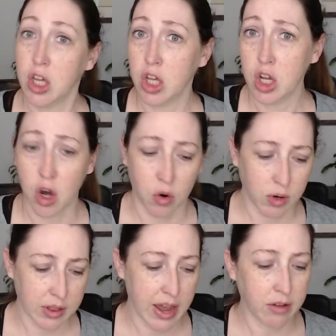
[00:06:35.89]
you know,
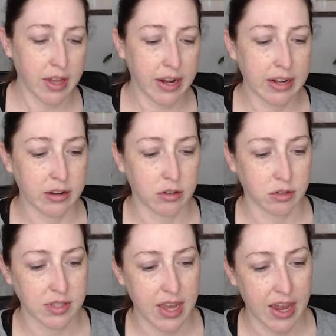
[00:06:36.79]
the outlining it'll
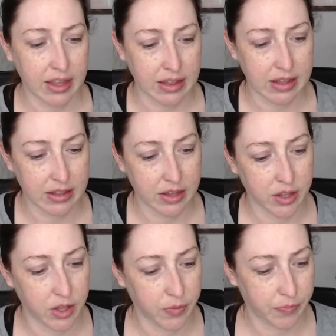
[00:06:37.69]
say
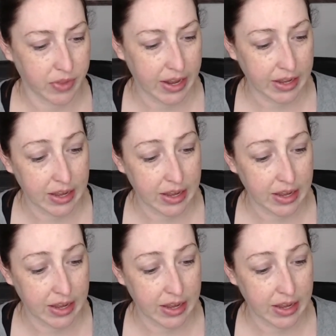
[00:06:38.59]
like